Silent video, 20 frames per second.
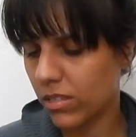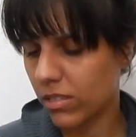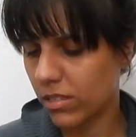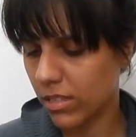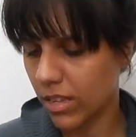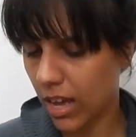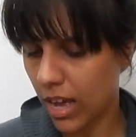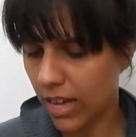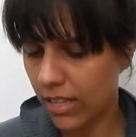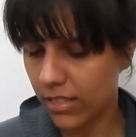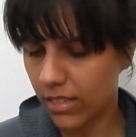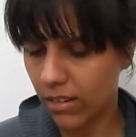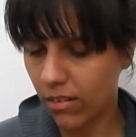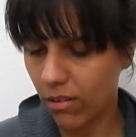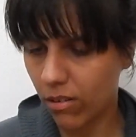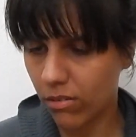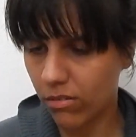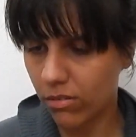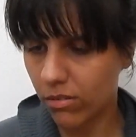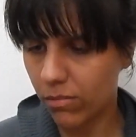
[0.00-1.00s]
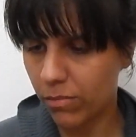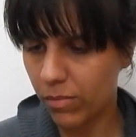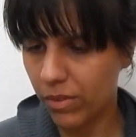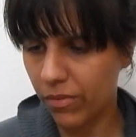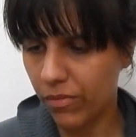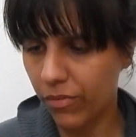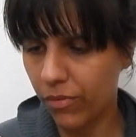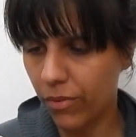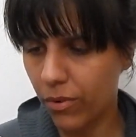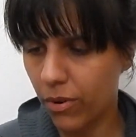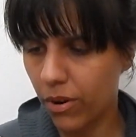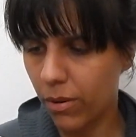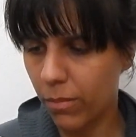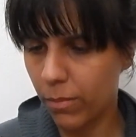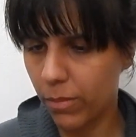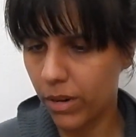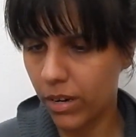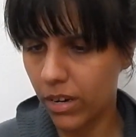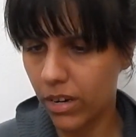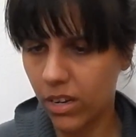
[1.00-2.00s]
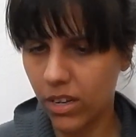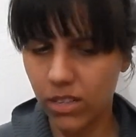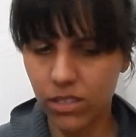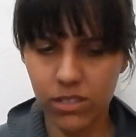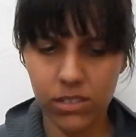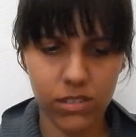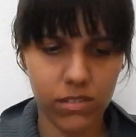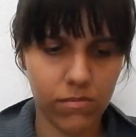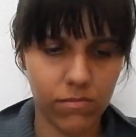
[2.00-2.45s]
not an author before, but